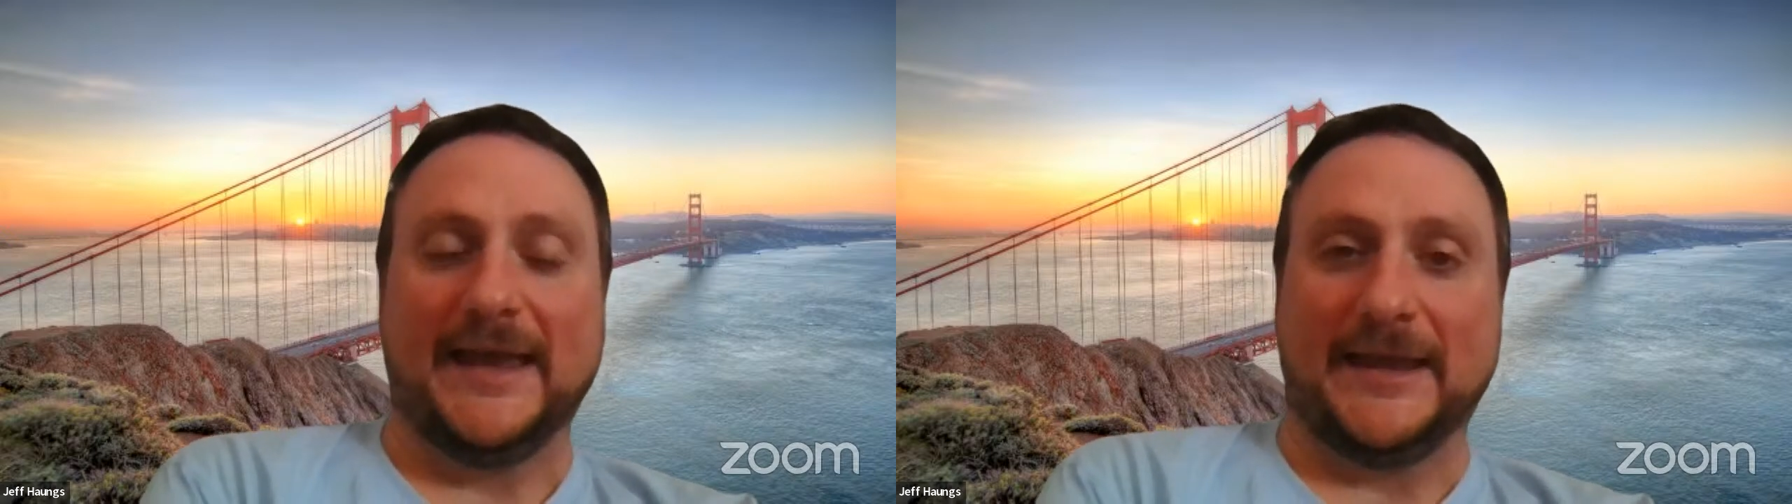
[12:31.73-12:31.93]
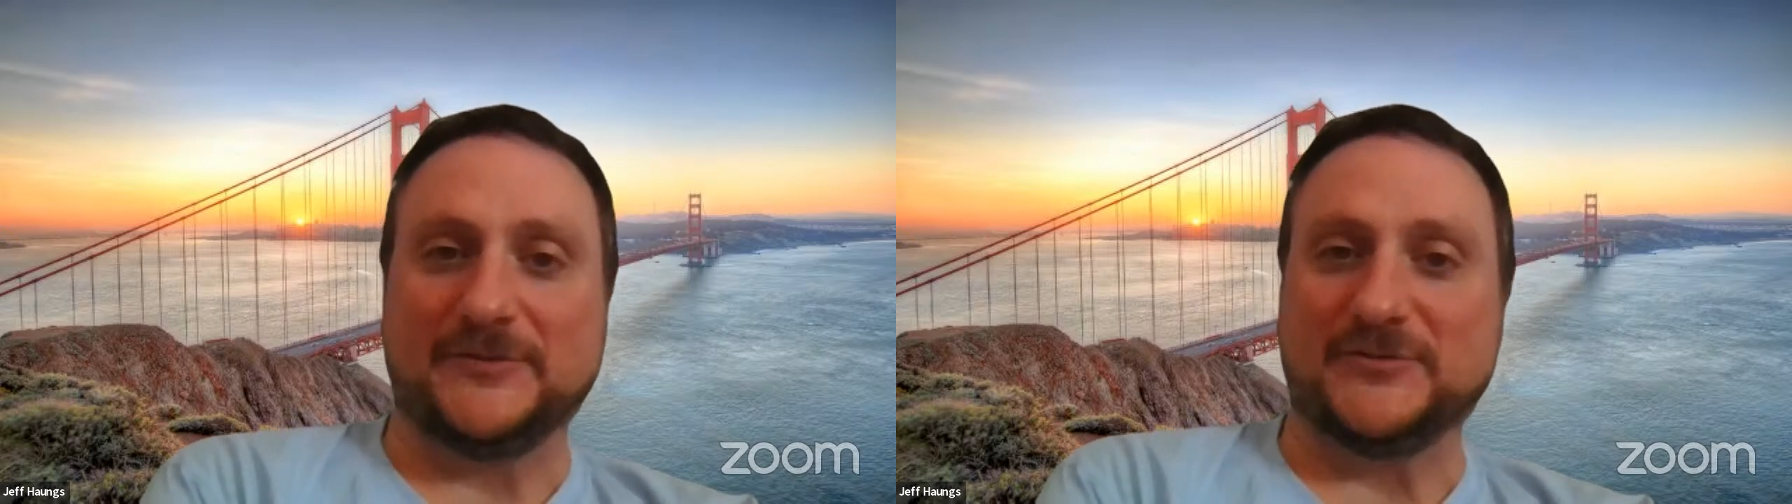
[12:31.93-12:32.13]

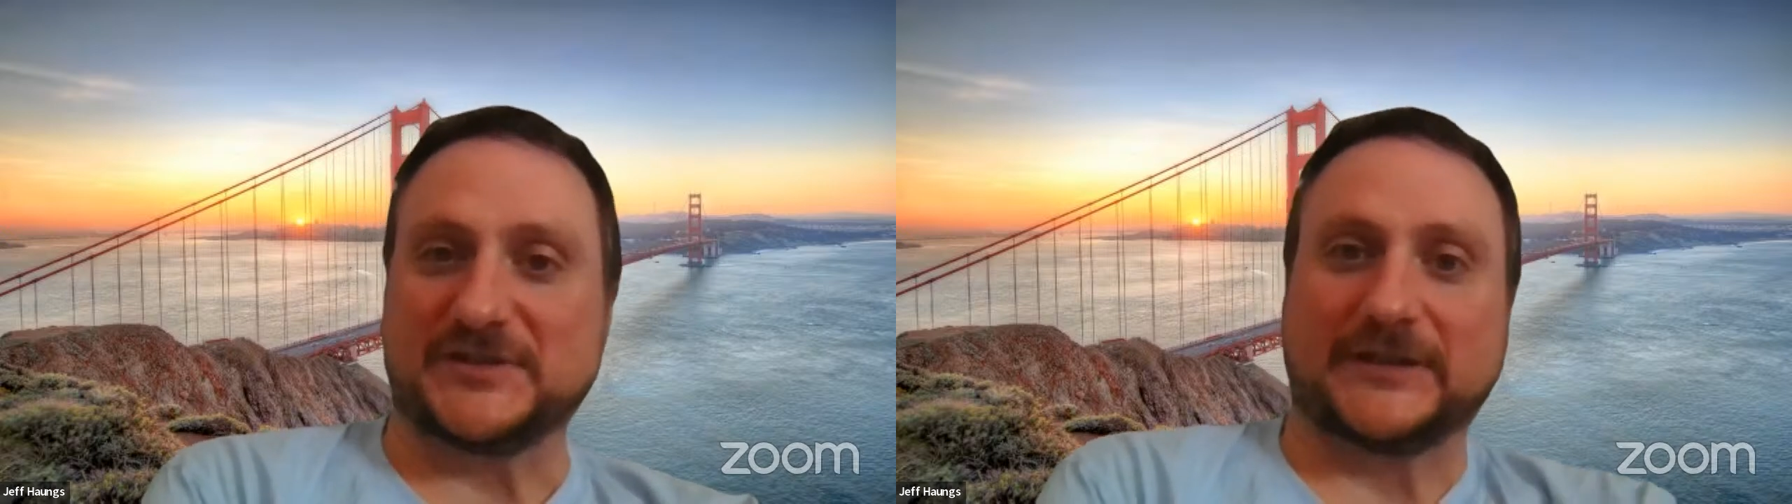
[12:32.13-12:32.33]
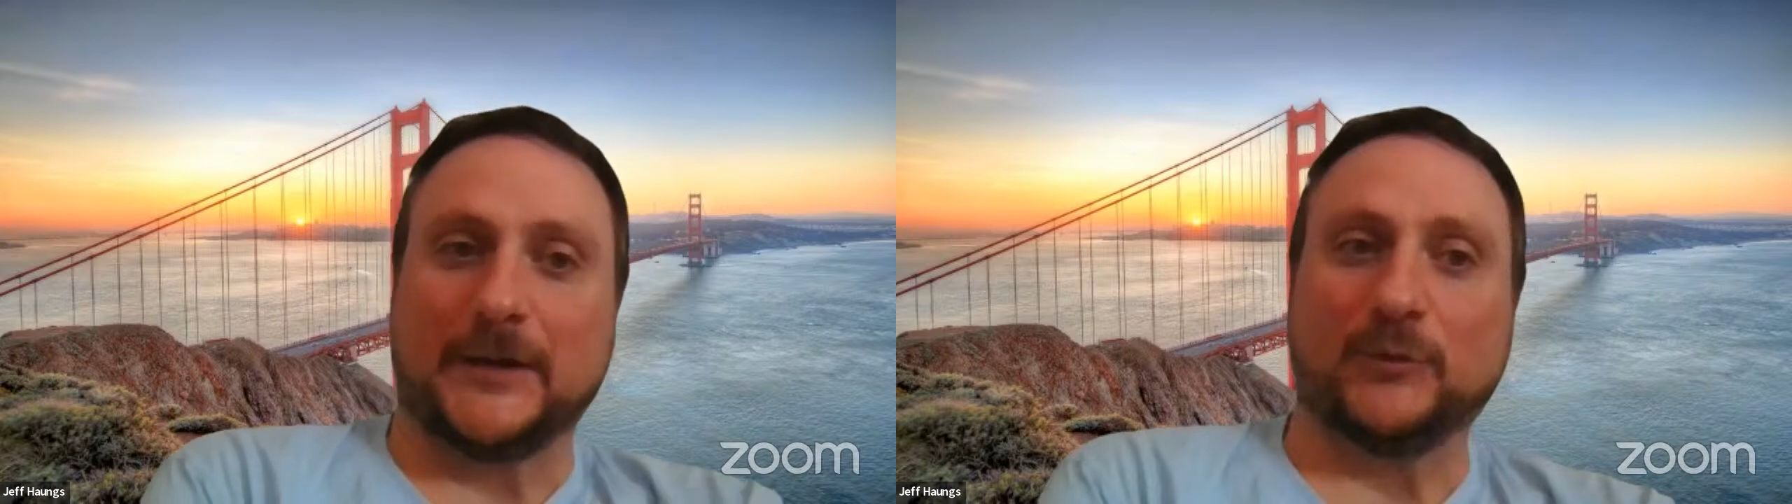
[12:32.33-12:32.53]
And
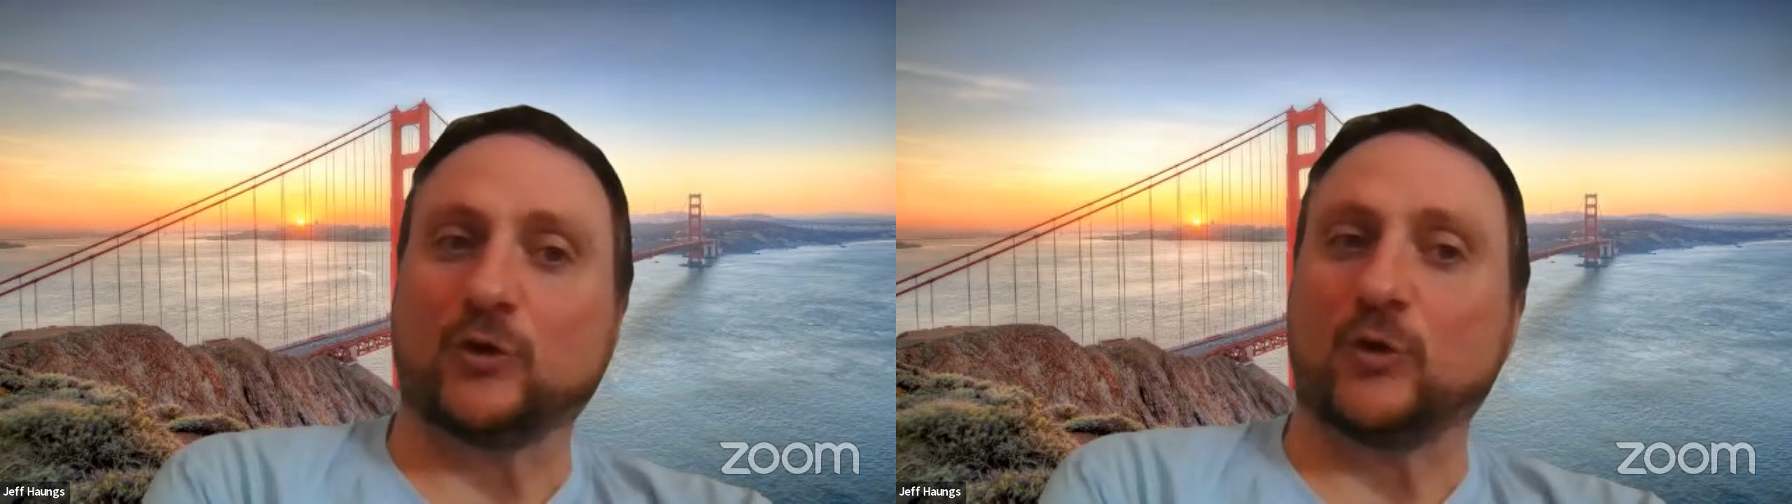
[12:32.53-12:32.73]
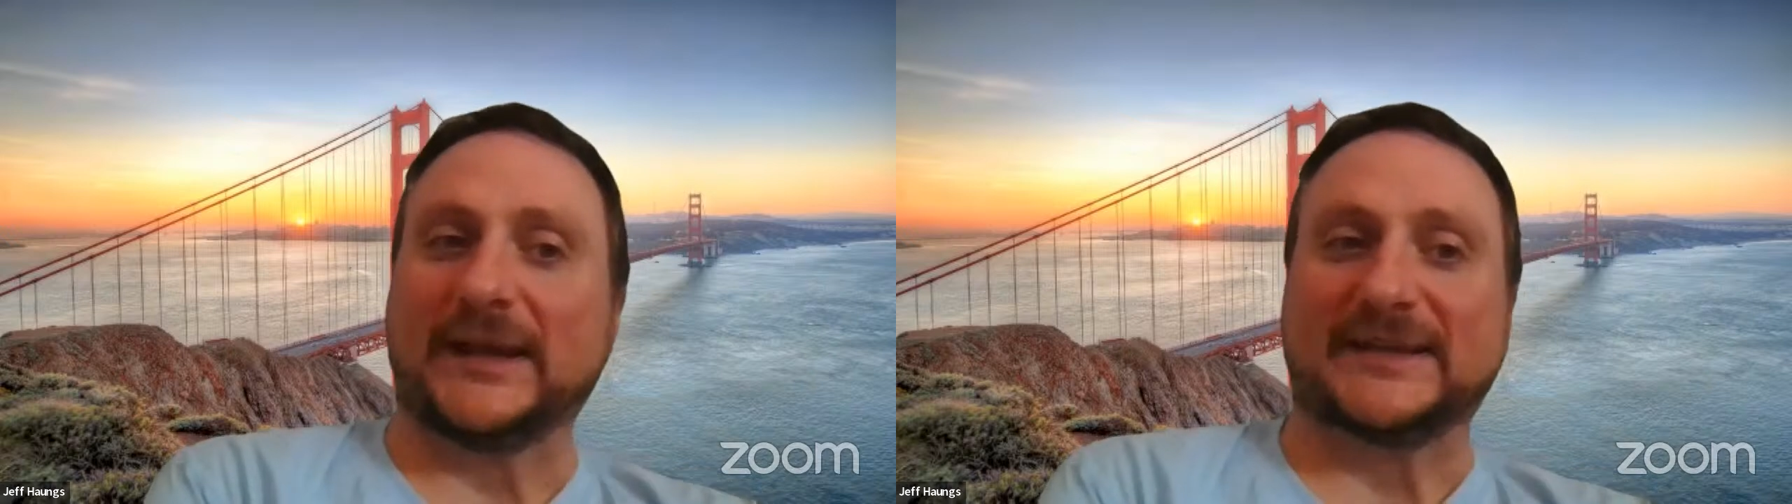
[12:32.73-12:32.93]
just a couple
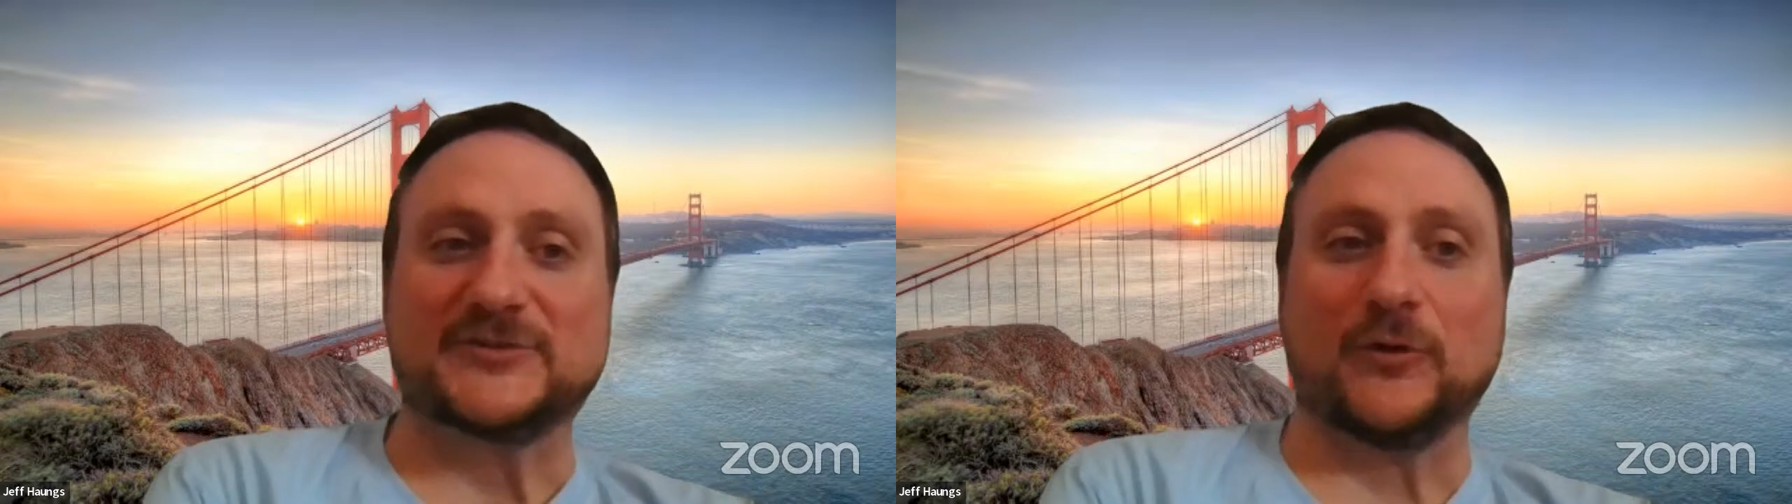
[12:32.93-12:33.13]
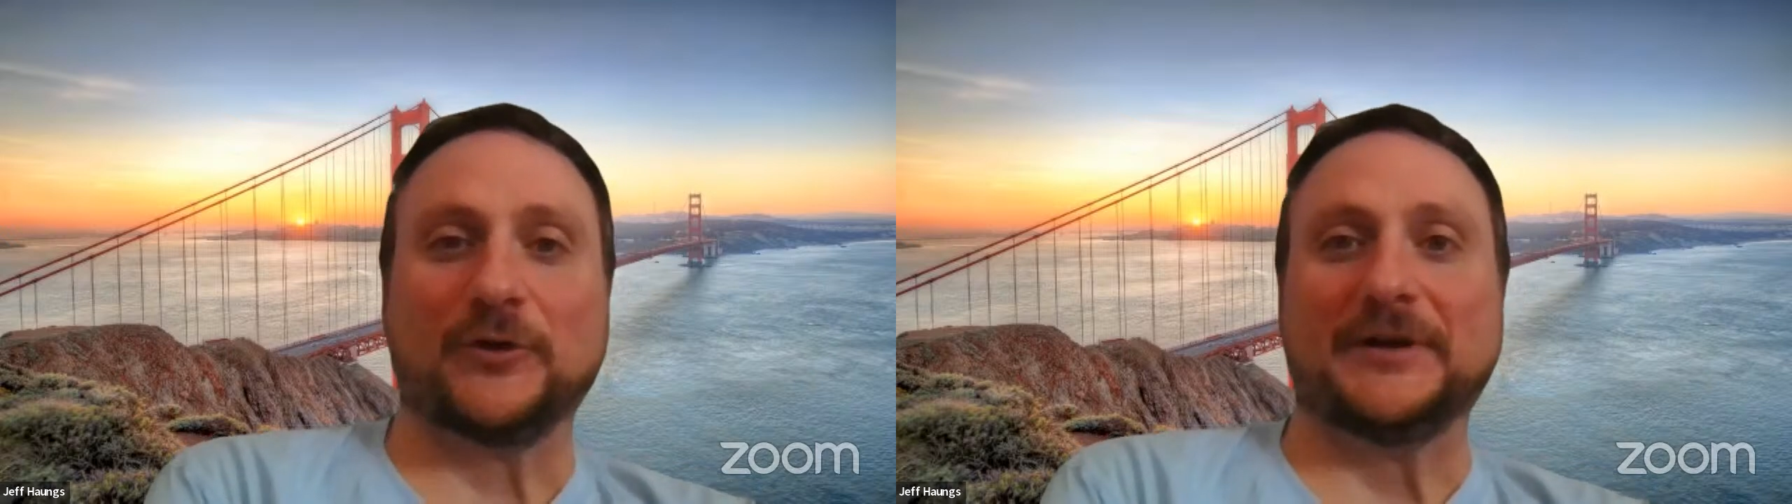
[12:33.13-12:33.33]
quick
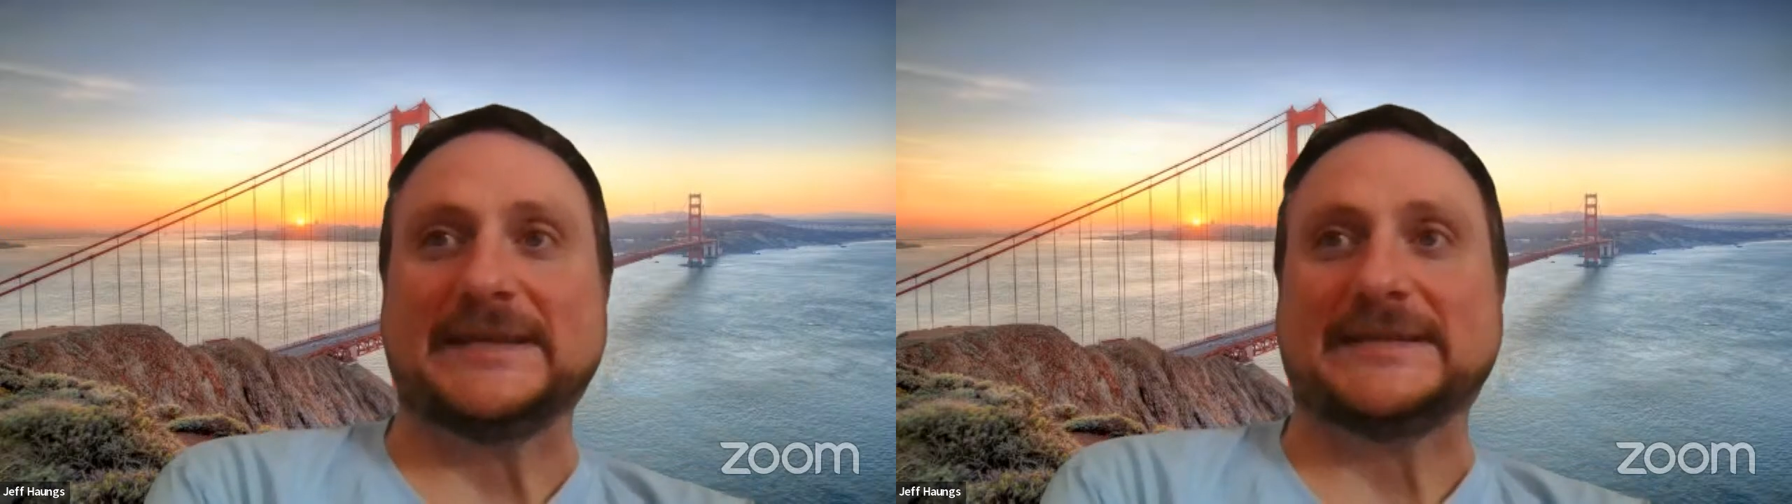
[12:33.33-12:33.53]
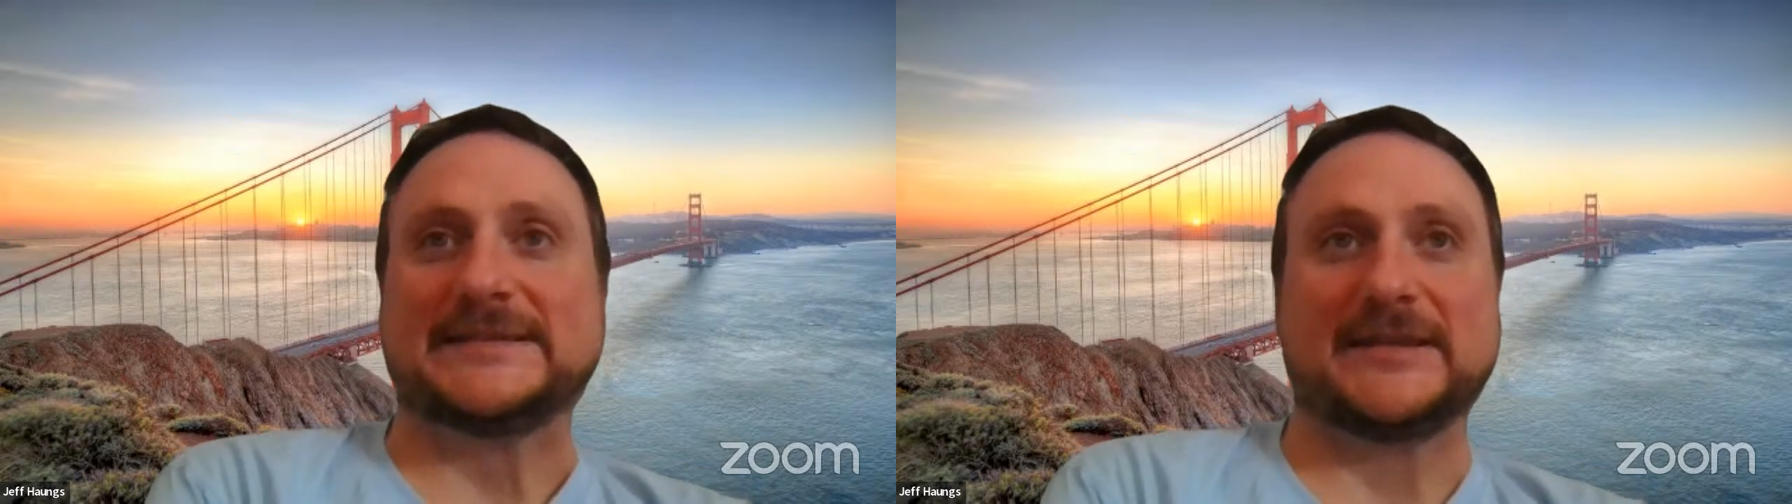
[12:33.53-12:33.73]

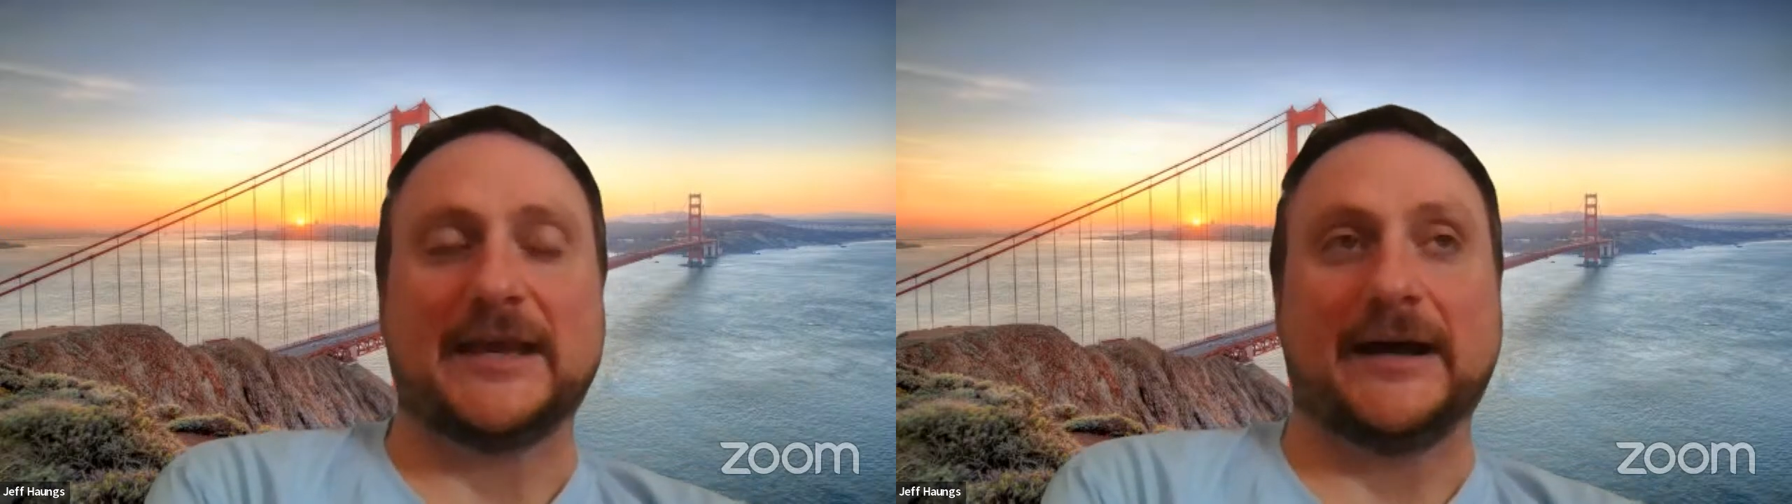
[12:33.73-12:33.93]
stories.